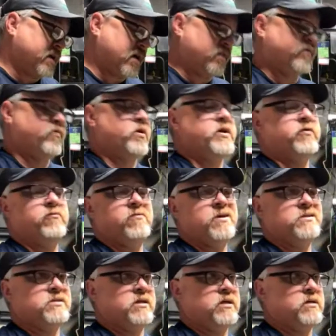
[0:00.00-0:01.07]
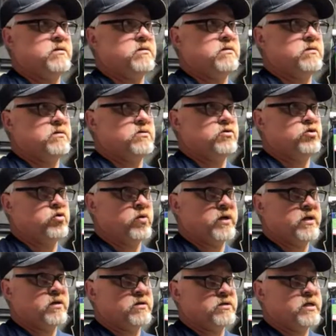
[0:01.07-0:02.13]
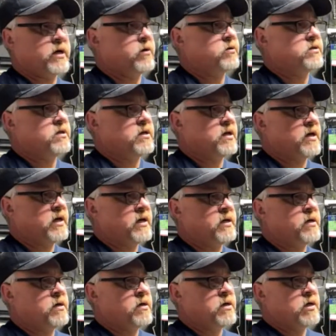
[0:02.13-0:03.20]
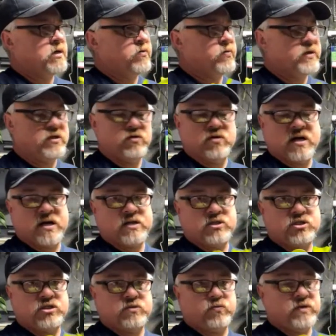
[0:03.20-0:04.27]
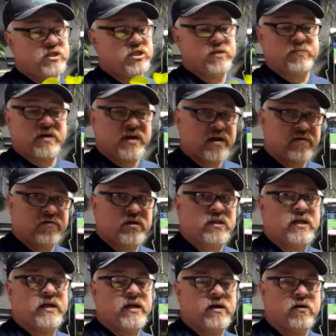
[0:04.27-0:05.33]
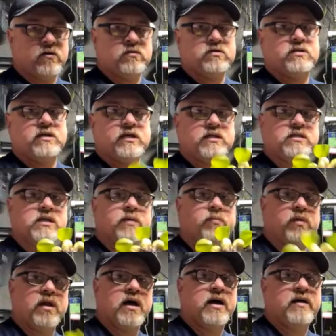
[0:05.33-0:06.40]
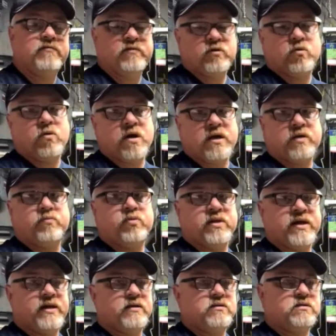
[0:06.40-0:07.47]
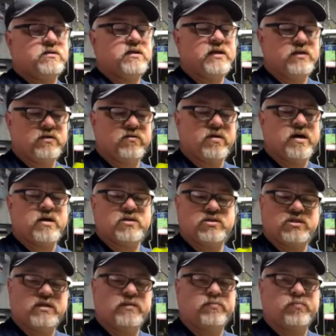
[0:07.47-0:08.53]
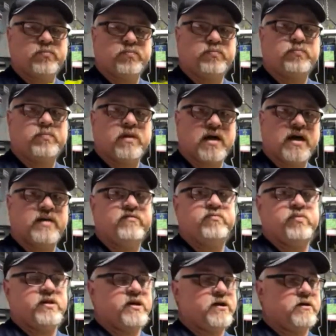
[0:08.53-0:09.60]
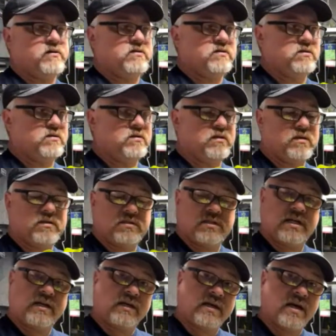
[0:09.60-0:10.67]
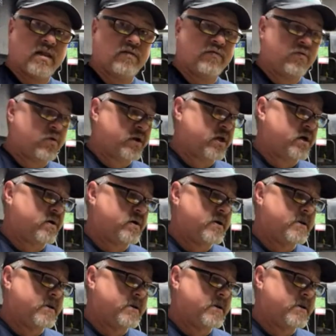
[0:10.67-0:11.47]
California resident joining us here today, we ship everything else except live aquatic plants. I do not ship live plants to the state of California